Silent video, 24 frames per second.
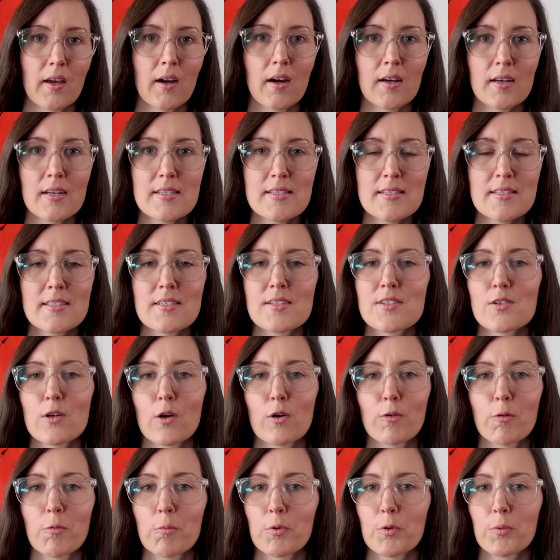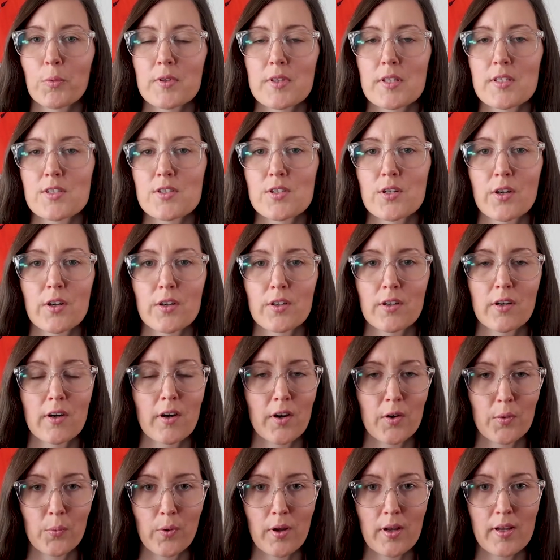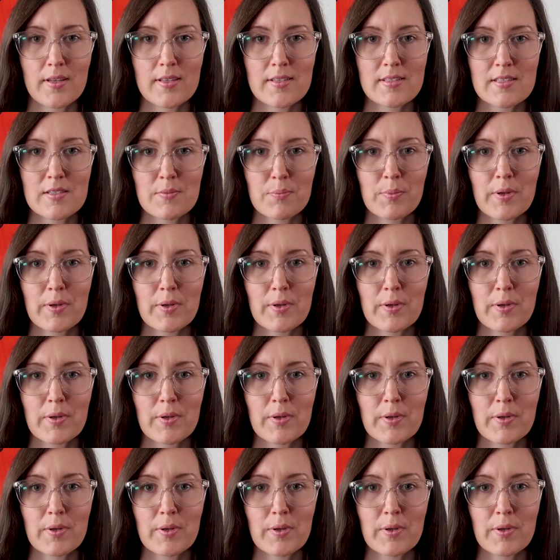honestly don't remember what the turn card was,